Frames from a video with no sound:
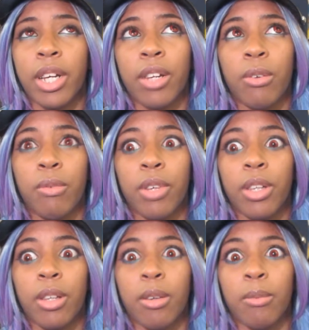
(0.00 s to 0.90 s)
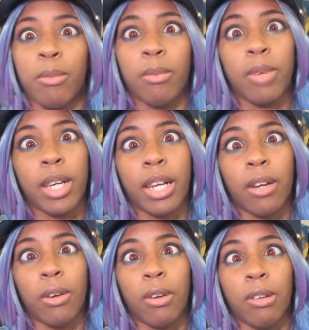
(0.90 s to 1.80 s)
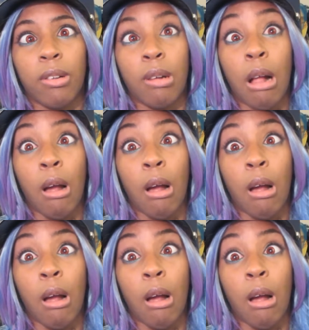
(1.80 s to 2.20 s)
I don't feel them at all.